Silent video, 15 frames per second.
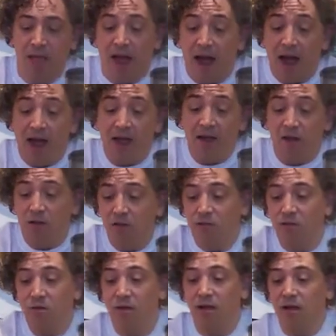I
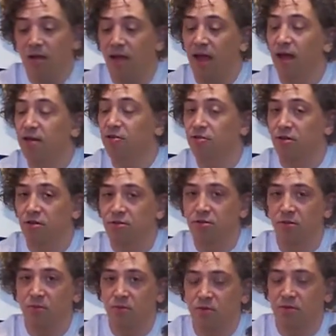also like to add
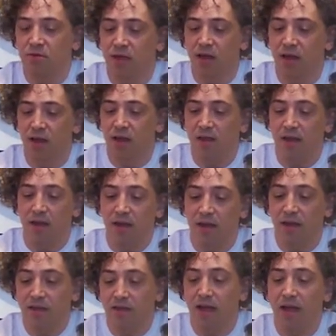ginger, which is like a
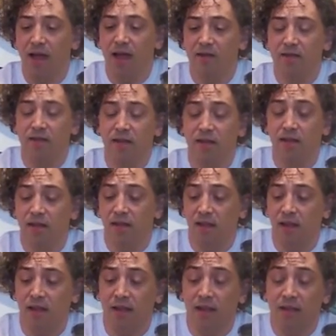antioxidant and
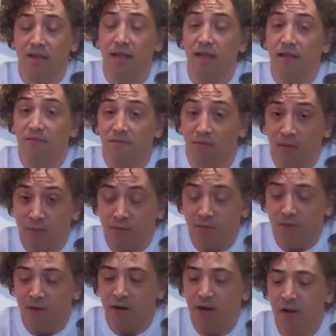
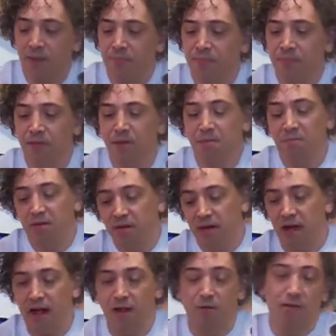anti-inflammatory, but
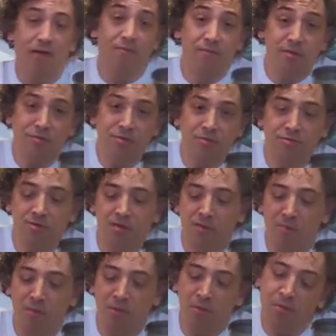I don't have any ginger at the
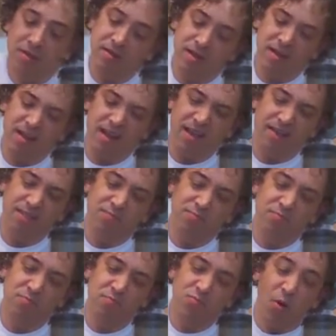moment, and I
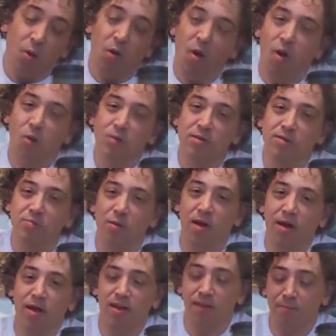don't always
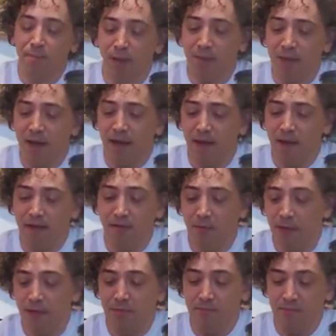want it in my body or
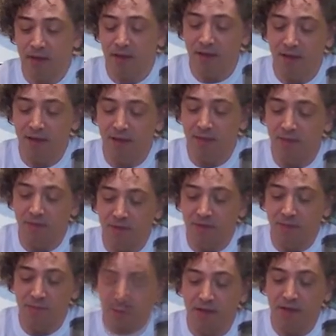my
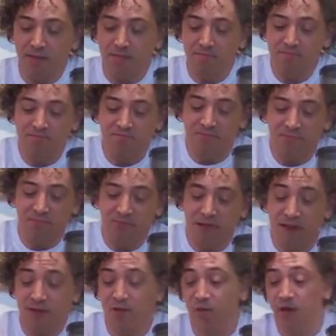I
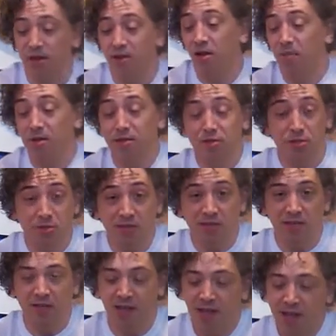guess you want to call my
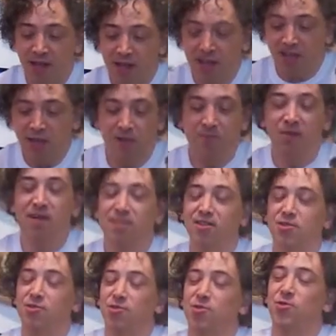juicing, just because
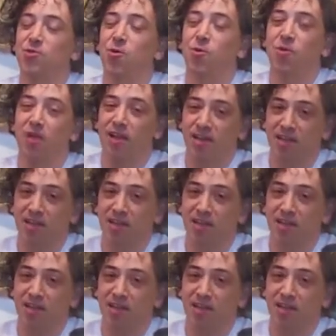it's just so like